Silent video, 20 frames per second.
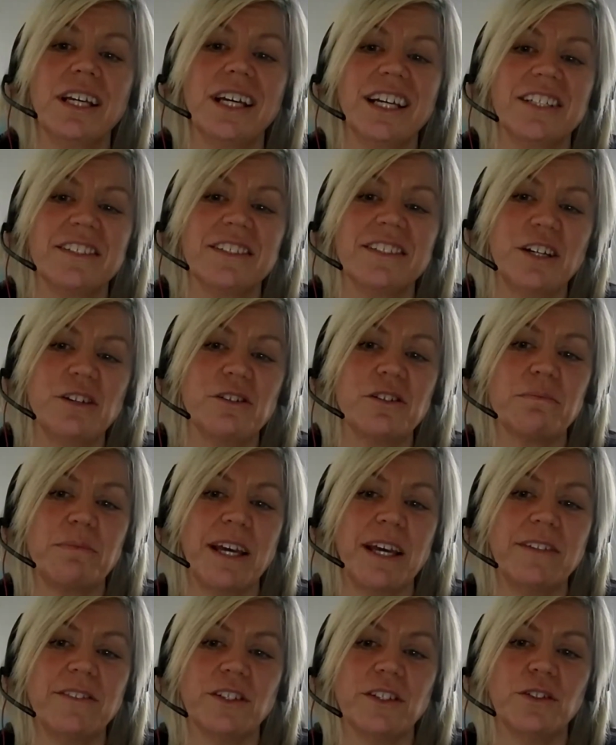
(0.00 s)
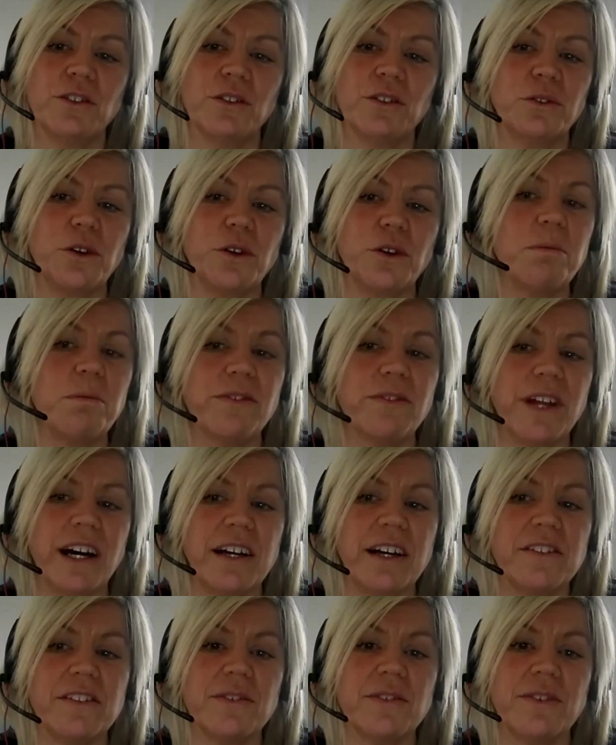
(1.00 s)
is now expected on top of
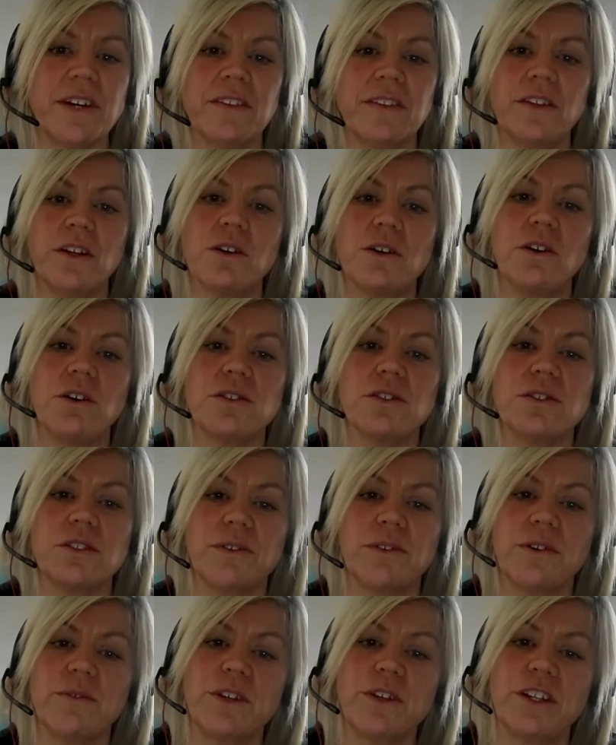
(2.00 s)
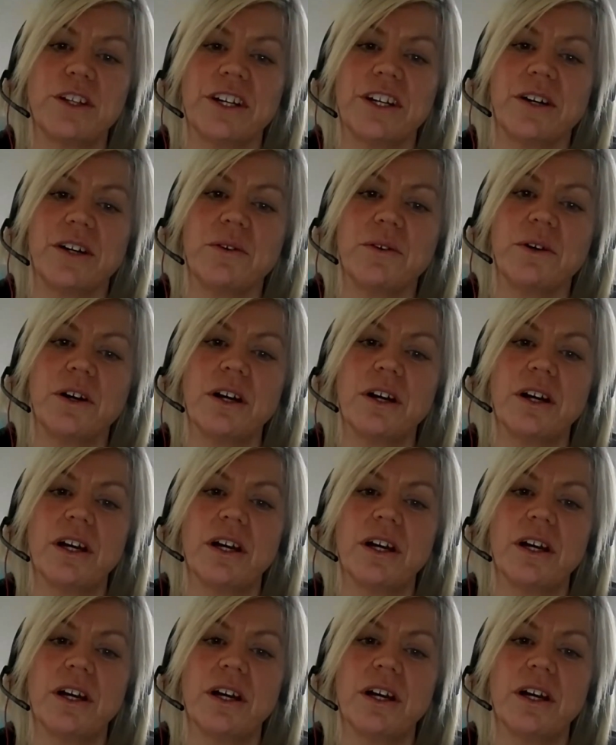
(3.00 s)
that to find the cost of a funeral,